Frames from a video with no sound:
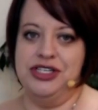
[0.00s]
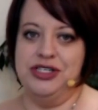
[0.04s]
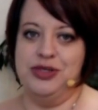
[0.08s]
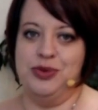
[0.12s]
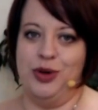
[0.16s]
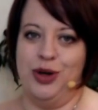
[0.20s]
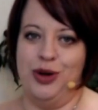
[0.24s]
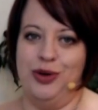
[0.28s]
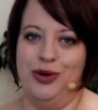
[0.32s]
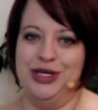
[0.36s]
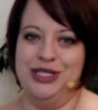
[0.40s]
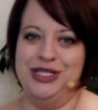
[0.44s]

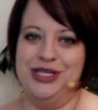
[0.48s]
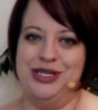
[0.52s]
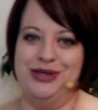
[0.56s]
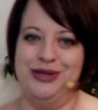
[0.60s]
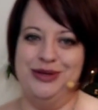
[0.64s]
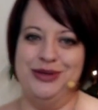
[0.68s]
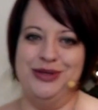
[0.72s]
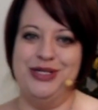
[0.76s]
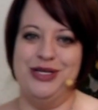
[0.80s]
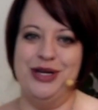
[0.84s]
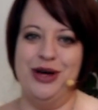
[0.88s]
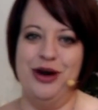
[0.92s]
we're going to
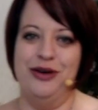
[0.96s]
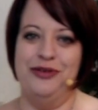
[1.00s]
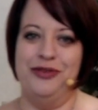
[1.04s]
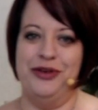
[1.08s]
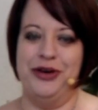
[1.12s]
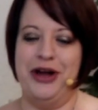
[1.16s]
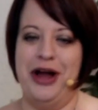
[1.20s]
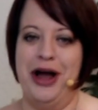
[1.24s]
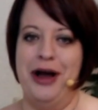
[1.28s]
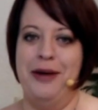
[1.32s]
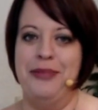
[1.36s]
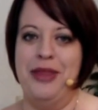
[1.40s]
use to
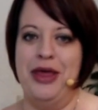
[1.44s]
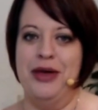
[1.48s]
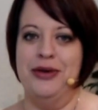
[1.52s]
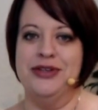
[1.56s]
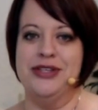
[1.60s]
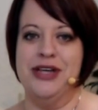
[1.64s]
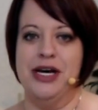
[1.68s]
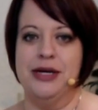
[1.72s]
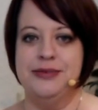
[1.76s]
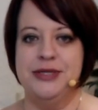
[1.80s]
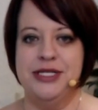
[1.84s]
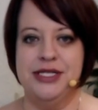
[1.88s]
overcome those
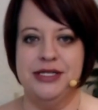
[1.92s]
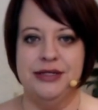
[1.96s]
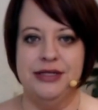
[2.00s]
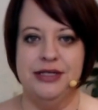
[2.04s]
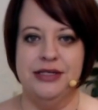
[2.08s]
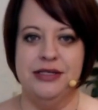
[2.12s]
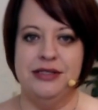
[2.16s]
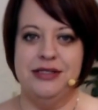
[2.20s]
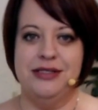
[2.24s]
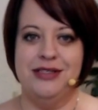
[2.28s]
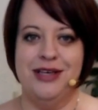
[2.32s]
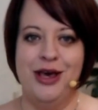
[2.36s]

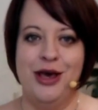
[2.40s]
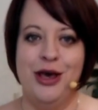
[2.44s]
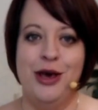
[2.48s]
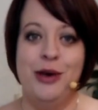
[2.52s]
obstacles.